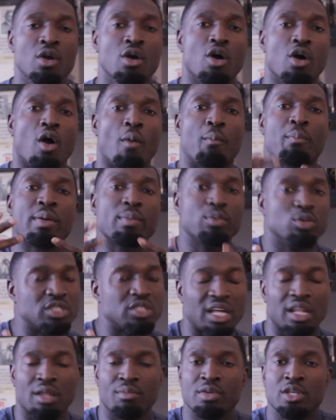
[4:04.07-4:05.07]
or people
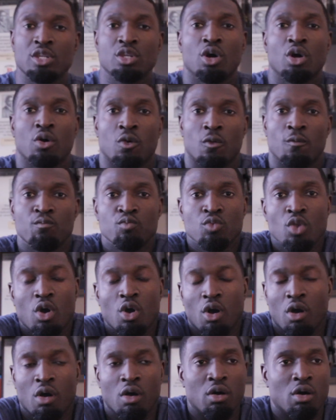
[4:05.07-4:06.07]
telling me no
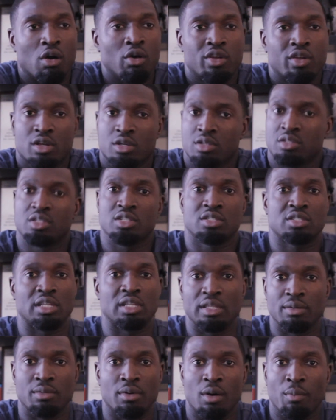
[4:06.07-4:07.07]
on a
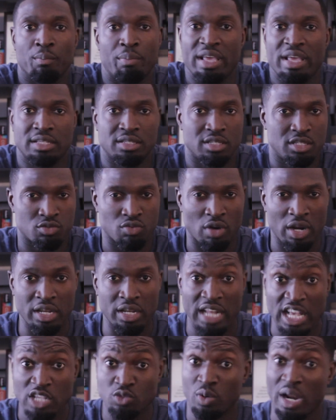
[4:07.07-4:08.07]
consistent basis, right?
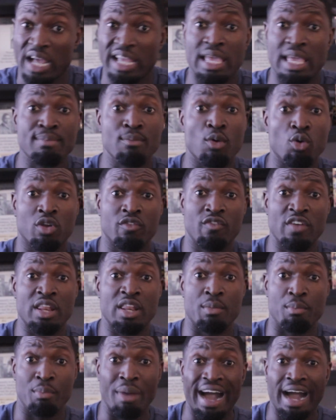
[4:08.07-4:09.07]
That's what I get
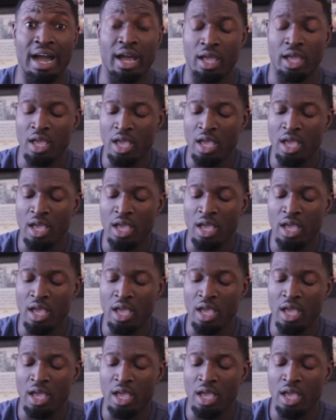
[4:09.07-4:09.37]
motivated by.